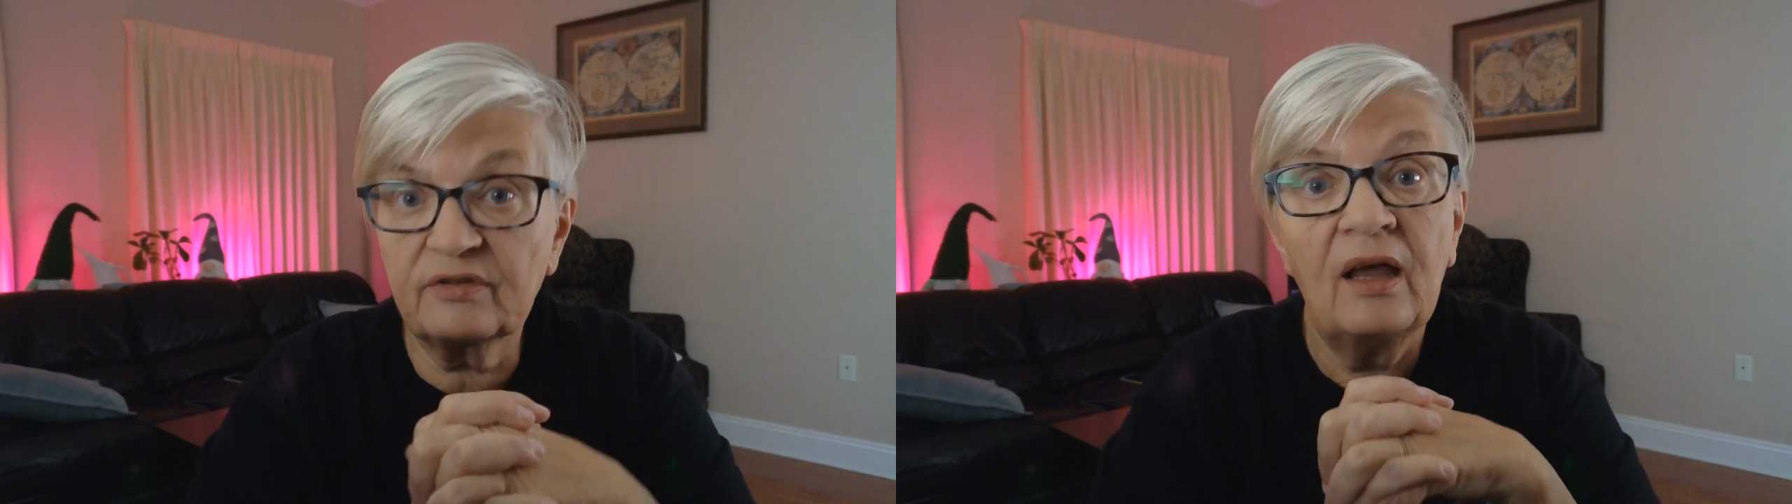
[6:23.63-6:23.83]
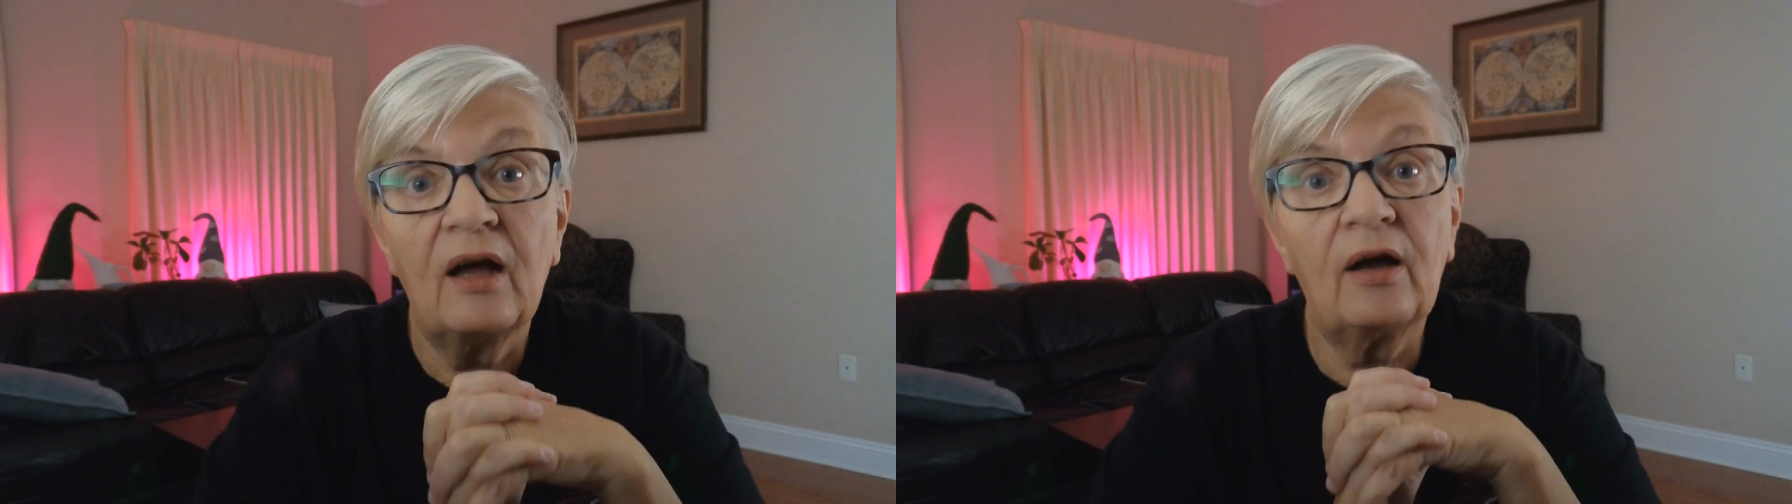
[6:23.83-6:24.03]

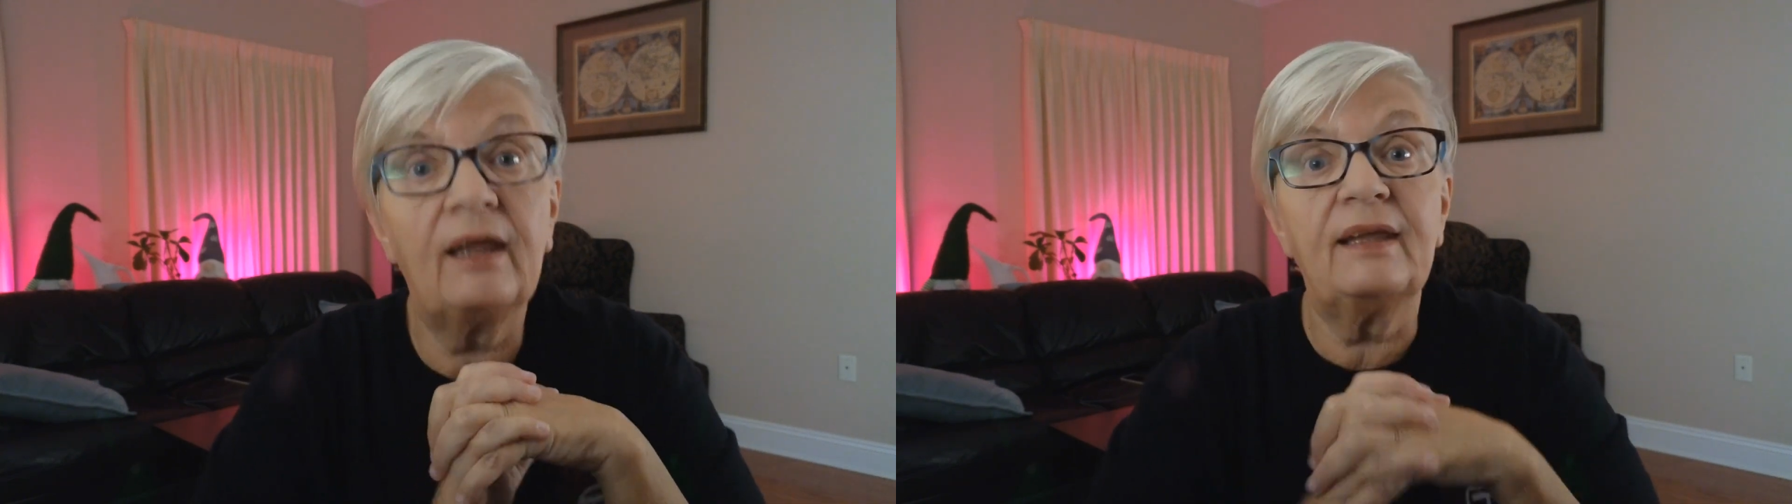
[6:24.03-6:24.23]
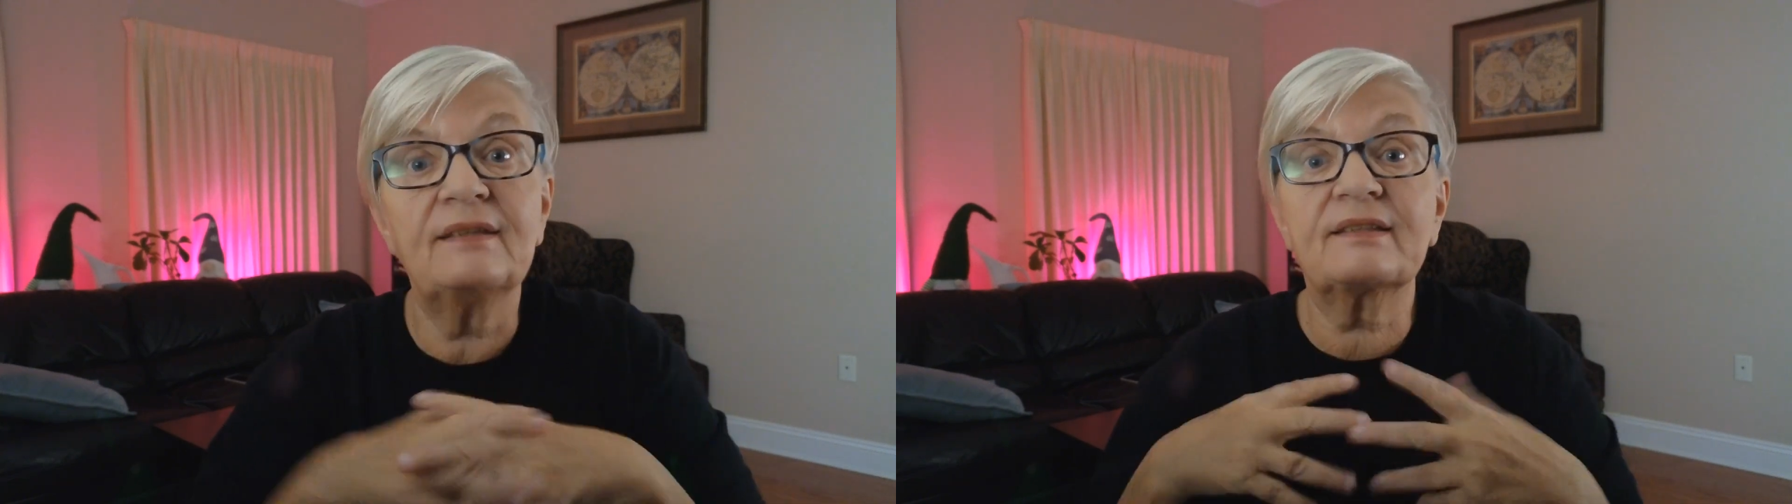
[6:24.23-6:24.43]
is
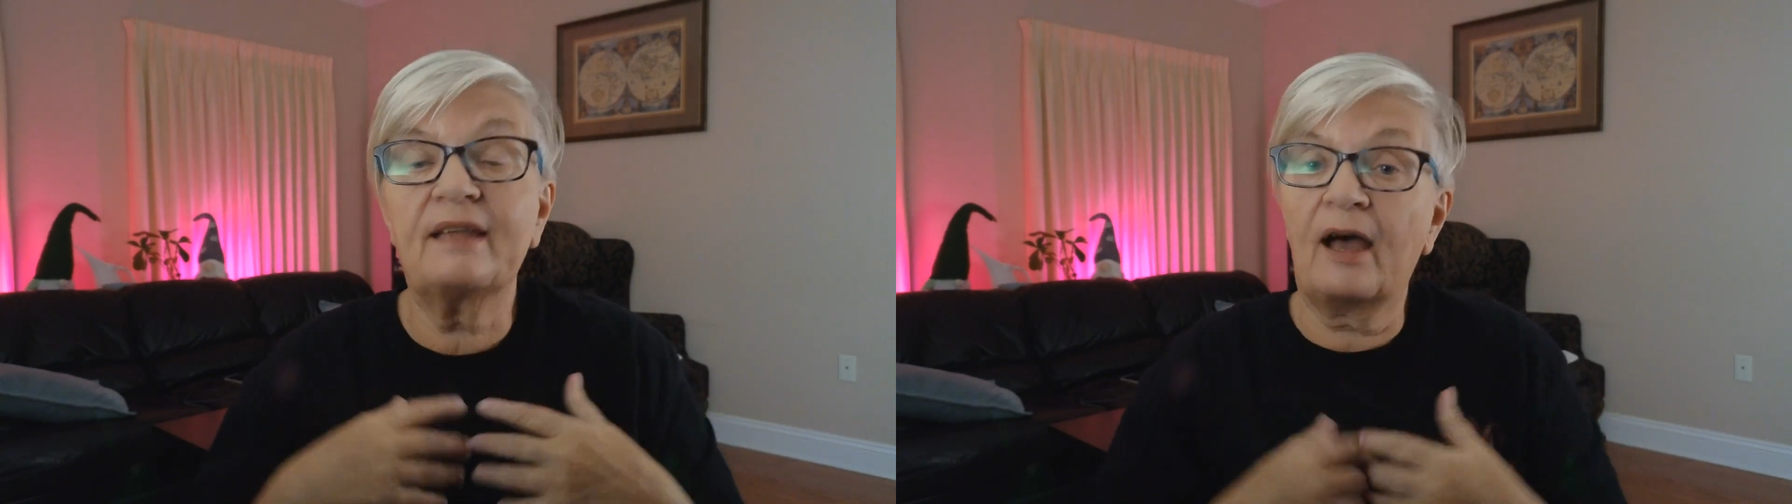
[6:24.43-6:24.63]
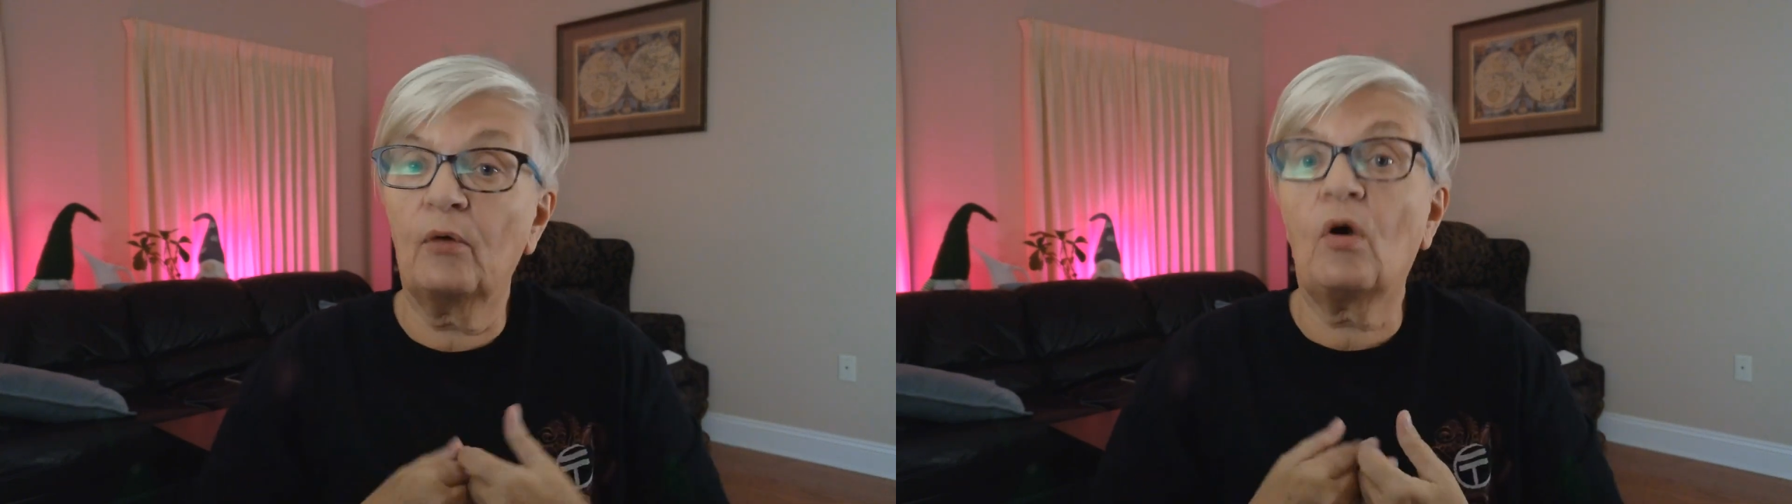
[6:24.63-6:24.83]
now
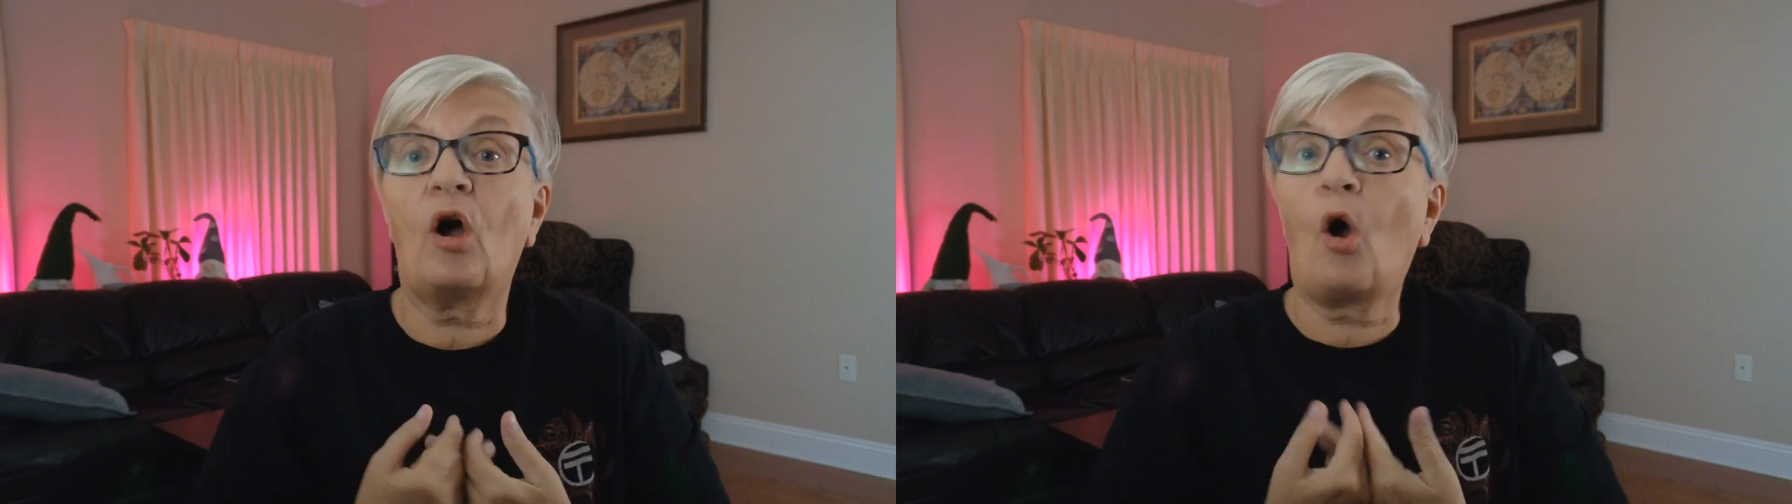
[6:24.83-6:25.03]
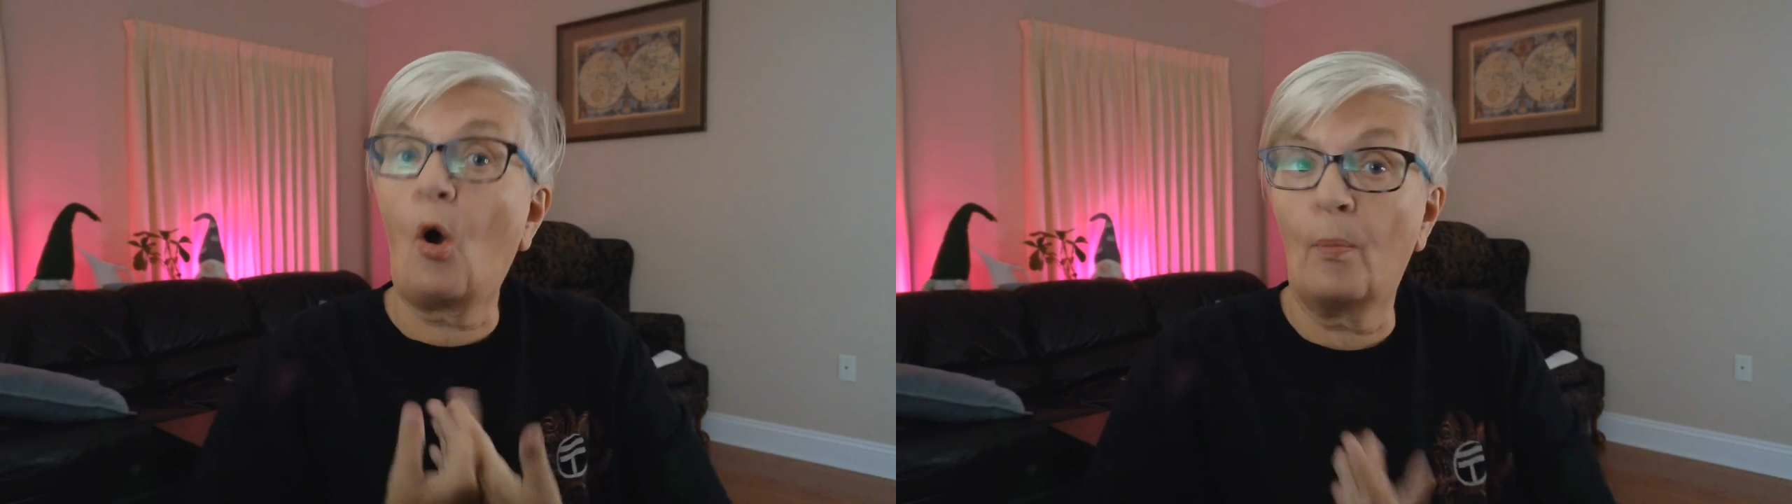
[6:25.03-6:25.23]

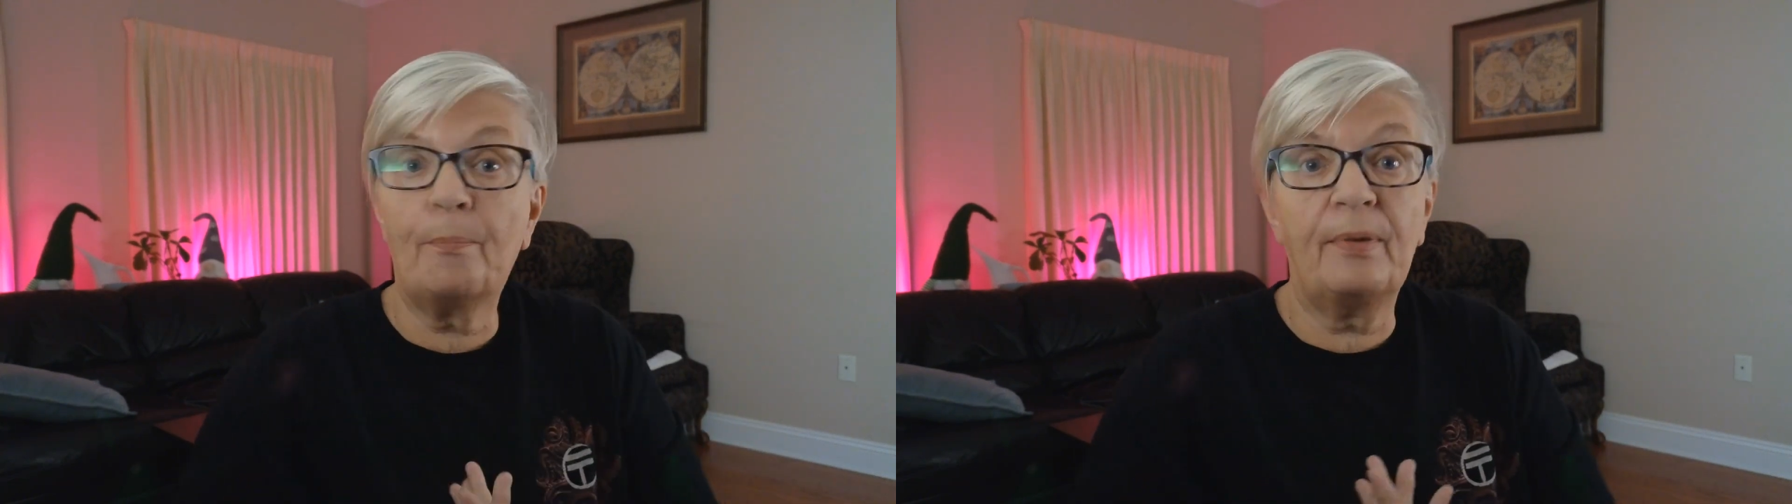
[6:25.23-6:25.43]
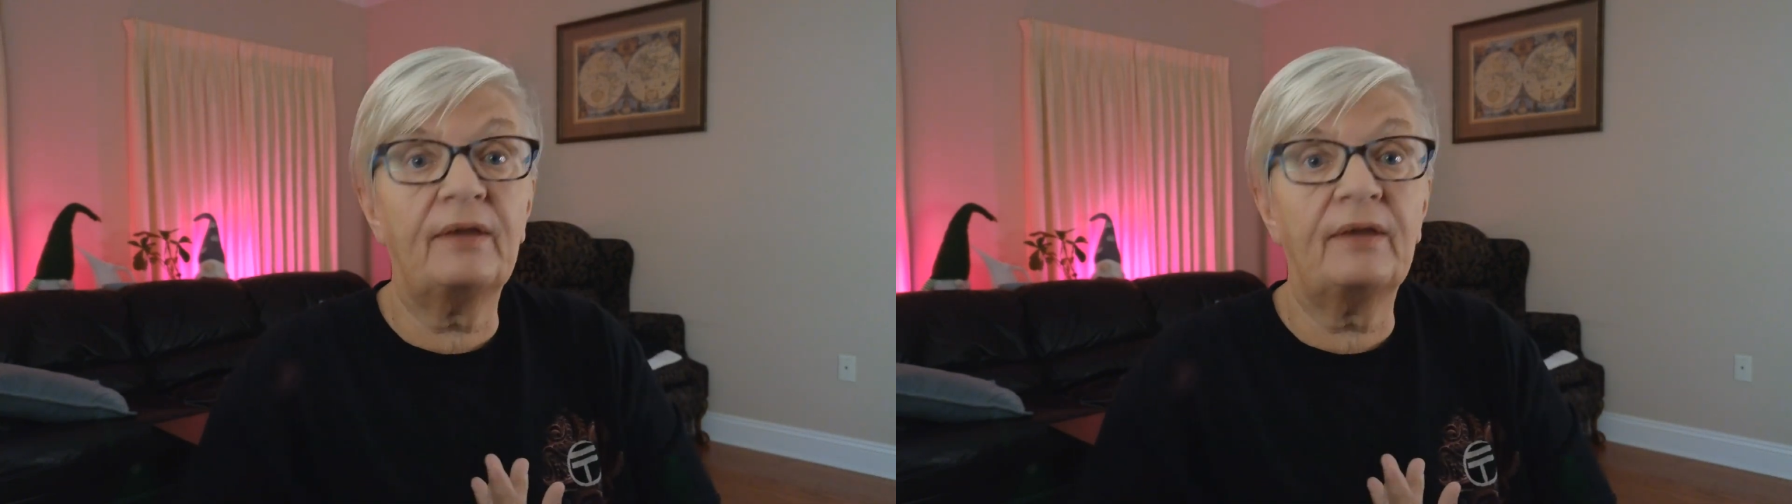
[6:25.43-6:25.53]
open